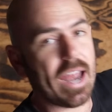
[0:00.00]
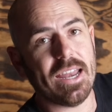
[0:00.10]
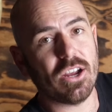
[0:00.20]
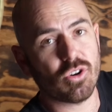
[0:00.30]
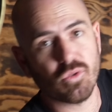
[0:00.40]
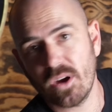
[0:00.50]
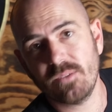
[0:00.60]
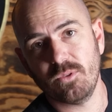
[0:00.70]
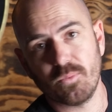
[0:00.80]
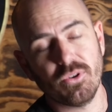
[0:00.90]
an
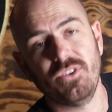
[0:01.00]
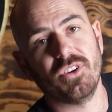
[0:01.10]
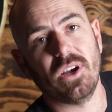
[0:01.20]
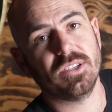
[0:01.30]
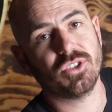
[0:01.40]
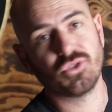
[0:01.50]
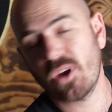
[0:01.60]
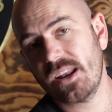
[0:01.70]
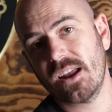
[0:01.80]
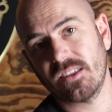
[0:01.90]
incredible printer
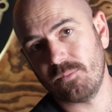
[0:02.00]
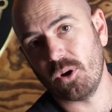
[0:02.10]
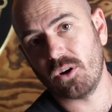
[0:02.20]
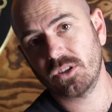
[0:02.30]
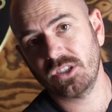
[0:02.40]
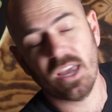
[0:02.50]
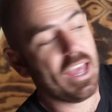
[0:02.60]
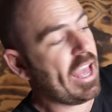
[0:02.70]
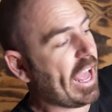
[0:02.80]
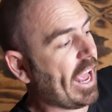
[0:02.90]
straight out of the box.
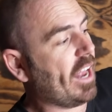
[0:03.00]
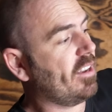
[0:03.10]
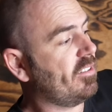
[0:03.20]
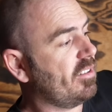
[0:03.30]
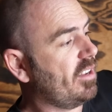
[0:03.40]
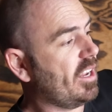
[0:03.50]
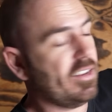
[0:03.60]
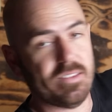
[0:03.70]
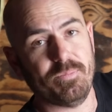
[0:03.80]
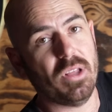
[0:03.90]
And it
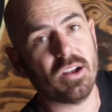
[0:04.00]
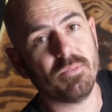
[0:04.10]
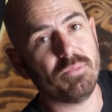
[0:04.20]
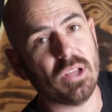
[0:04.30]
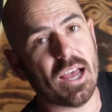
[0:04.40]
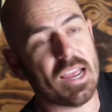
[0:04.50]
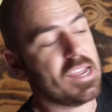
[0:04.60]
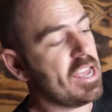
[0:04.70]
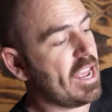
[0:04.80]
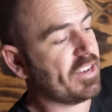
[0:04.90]
is plug and
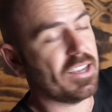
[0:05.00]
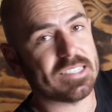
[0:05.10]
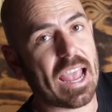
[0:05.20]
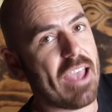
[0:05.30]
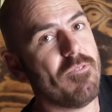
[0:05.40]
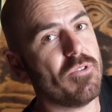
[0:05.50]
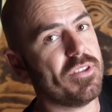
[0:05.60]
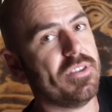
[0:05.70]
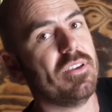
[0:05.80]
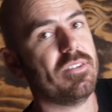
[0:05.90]
play and does
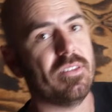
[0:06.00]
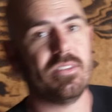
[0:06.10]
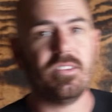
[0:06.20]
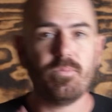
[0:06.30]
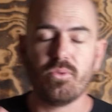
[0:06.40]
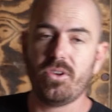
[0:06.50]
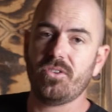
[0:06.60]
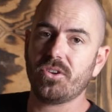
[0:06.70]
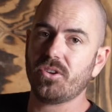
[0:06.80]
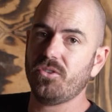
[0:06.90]
everything that this
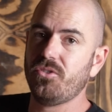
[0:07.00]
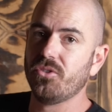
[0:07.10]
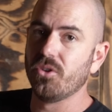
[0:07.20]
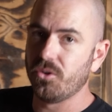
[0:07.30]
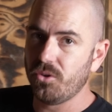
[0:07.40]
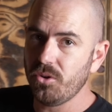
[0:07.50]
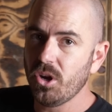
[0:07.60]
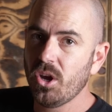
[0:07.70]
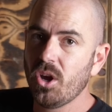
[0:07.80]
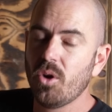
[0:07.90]
printer can do
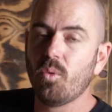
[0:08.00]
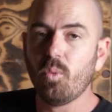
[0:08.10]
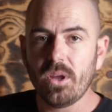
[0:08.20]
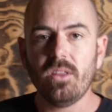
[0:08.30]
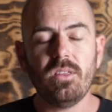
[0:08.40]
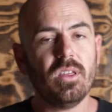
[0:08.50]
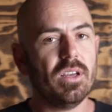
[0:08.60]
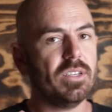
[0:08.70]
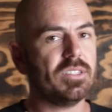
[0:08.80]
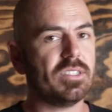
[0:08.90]
with
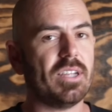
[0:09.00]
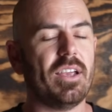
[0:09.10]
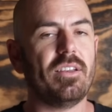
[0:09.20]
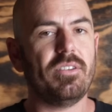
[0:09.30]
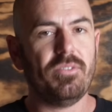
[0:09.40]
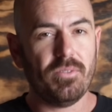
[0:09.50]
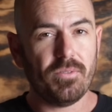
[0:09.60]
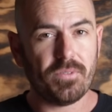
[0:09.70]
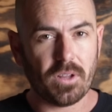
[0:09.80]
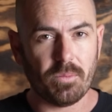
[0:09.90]
standard
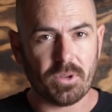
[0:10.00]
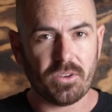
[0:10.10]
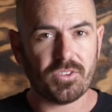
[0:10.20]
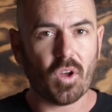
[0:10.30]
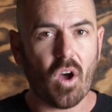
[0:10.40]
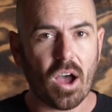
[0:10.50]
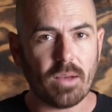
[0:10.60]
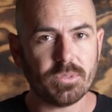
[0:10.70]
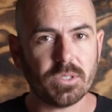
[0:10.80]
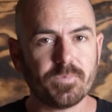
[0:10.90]
filament
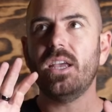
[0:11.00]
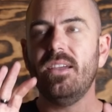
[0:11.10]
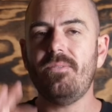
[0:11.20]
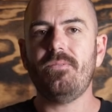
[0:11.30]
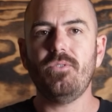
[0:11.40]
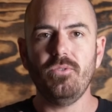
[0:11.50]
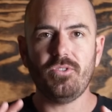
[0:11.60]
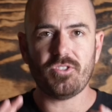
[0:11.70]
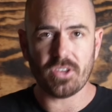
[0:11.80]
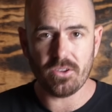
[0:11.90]
types. If you
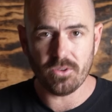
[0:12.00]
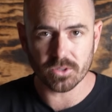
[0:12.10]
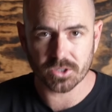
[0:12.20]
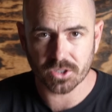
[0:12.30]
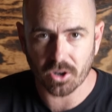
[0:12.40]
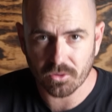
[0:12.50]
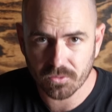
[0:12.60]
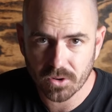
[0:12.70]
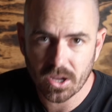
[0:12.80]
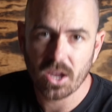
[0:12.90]
see
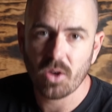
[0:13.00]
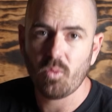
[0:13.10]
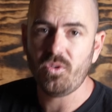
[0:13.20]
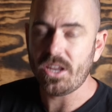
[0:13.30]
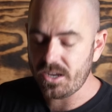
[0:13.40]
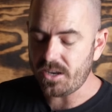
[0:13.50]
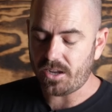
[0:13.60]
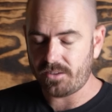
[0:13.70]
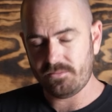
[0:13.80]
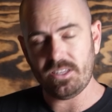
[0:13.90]
yourself
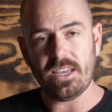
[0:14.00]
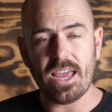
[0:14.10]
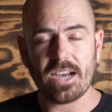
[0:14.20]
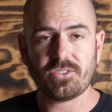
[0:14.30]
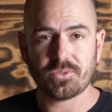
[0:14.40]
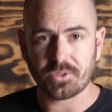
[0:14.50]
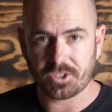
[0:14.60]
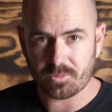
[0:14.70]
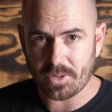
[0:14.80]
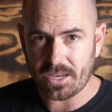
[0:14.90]
needing the extra
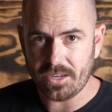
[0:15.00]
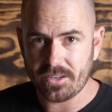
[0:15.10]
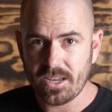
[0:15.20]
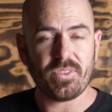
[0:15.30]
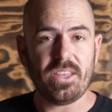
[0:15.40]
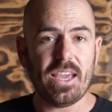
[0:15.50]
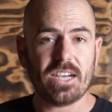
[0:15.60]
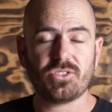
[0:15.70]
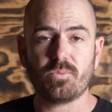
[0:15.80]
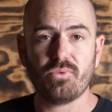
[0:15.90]
speed, the
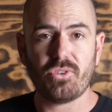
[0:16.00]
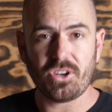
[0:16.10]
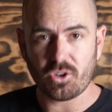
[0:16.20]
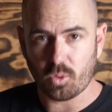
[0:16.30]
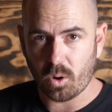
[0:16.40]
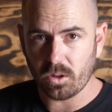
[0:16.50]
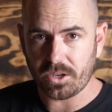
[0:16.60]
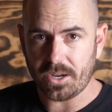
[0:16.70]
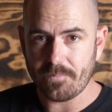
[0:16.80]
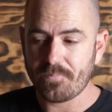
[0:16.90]
extra print
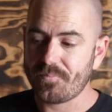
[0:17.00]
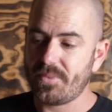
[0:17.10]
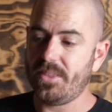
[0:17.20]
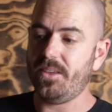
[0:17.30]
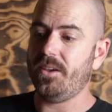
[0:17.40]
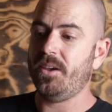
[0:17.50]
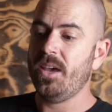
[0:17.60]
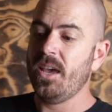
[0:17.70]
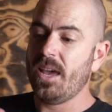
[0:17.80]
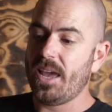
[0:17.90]
quality, the
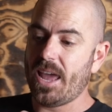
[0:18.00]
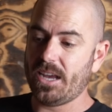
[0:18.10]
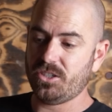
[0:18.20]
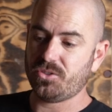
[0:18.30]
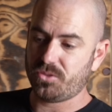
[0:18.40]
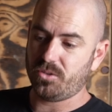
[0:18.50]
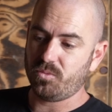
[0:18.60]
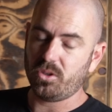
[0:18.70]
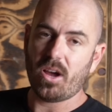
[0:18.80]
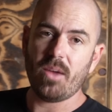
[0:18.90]
extra
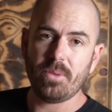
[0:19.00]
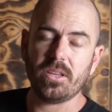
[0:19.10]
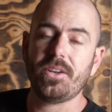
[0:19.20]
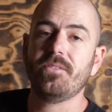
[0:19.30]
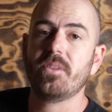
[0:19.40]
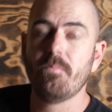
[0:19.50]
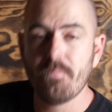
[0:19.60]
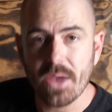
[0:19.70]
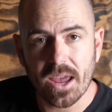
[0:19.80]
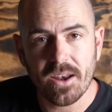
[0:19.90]
reliability of the
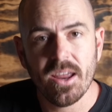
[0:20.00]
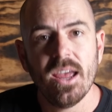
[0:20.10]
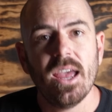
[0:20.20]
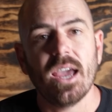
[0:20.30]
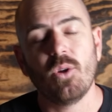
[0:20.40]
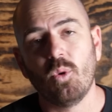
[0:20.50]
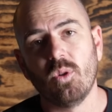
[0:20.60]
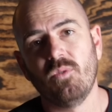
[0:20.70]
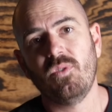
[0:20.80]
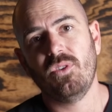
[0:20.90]
bed, and
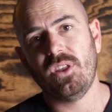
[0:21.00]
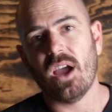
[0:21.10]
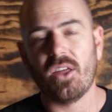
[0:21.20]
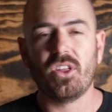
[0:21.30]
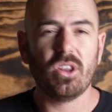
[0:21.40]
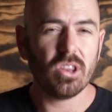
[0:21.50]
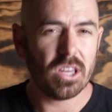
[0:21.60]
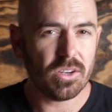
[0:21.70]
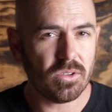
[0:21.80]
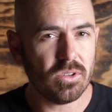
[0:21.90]
all of the other
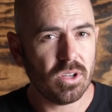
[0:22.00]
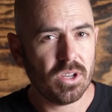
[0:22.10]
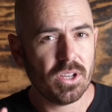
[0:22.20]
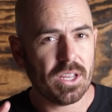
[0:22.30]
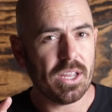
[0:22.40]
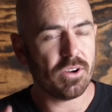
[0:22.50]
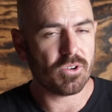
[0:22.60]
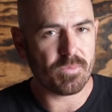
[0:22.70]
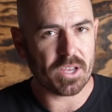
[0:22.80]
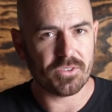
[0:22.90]
little
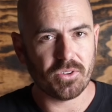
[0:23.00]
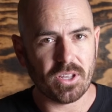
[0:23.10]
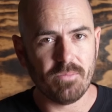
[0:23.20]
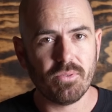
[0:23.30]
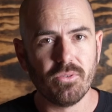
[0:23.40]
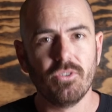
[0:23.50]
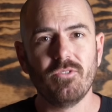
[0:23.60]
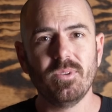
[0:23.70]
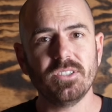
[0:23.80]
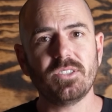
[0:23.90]
incremental
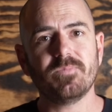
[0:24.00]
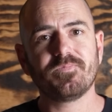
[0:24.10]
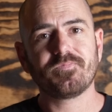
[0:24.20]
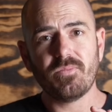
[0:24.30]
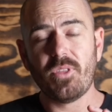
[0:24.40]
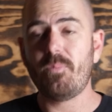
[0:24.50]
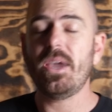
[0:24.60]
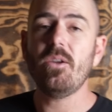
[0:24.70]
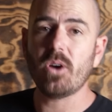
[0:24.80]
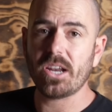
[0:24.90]
improvements, the
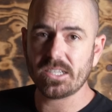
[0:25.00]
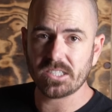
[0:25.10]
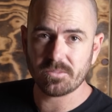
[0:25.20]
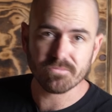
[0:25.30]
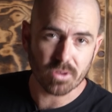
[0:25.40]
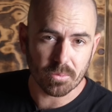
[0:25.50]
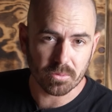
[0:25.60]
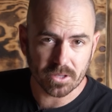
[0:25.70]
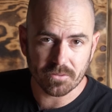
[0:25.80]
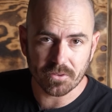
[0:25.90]
P1S is
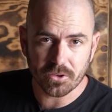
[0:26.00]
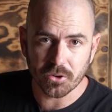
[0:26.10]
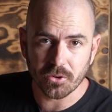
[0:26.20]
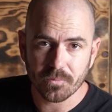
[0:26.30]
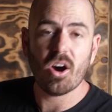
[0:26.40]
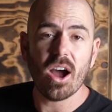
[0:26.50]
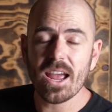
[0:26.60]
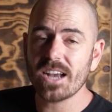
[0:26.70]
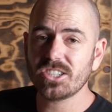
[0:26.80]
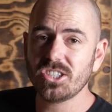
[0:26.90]
probably for you. I
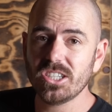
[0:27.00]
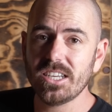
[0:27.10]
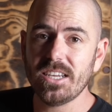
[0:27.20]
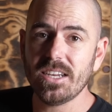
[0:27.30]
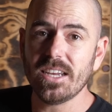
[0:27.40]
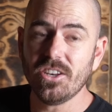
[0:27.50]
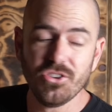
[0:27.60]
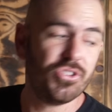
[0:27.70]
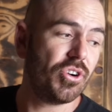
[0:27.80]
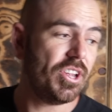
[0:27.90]
actually
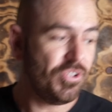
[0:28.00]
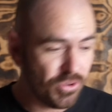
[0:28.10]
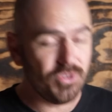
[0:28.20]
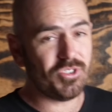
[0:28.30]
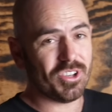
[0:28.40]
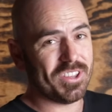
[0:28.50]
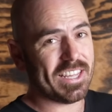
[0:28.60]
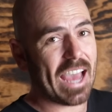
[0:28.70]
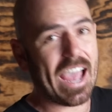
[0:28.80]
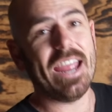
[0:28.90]
enjoy using
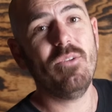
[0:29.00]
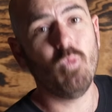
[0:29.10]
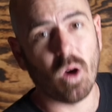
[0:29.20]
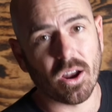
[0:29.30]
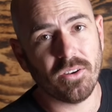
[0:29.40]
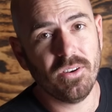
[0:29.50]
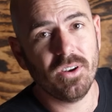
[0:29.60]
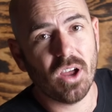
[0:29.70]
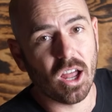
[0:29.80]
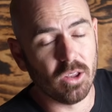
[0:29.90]
the A1
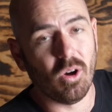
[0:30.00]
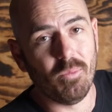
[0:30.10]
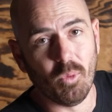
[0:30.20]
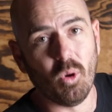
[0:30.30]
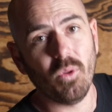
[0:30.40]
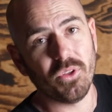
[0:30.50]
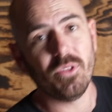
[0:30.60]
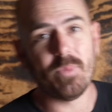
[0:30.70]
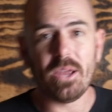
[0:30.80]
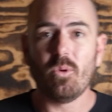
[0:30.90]
a lot more than
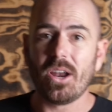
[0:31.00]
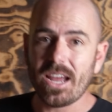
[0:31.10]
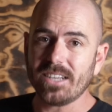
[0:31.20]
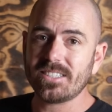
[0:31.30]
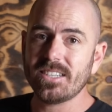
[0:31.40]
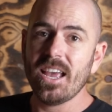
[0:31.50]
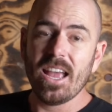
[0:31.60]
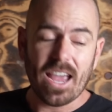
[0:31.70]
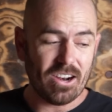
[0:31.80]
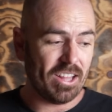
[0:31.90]
the P1S.
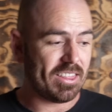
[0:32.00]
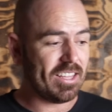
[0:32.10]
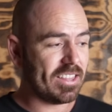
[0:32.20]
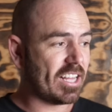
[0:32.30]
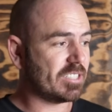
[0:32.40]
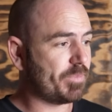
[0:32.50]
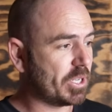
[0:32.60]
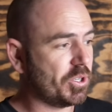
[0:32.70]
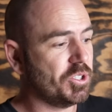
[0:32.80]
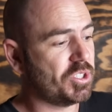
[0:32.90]
And I think that's
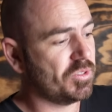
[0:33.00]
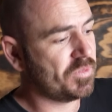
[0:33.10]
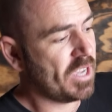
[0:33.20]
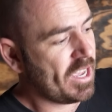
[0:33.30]
because of